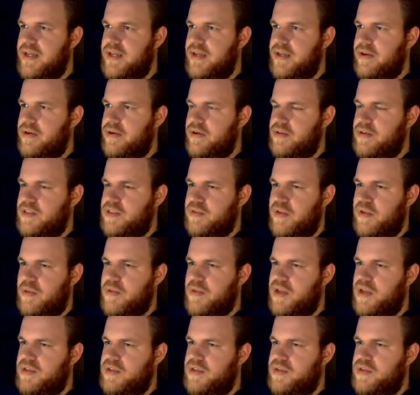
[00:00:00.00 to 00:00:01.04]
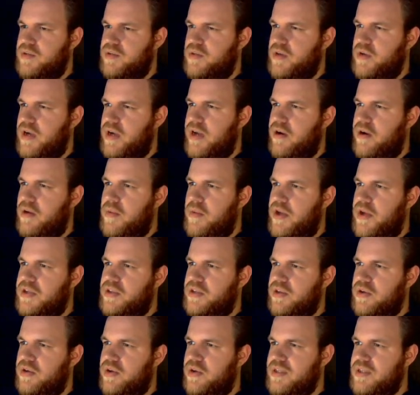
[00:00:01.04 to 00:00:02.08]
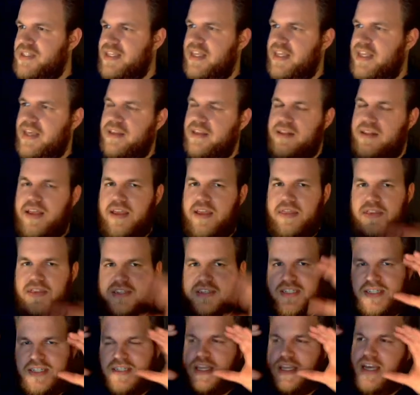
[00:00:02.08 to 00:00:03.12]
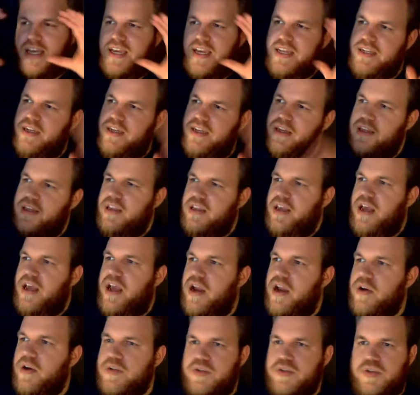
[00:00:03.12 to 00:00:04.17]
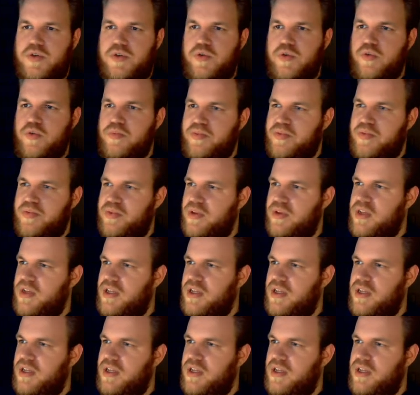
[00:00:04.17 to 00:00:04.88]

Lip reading: it occurs to me, I'm not sure how I'm actually going to get, like, the side air scoop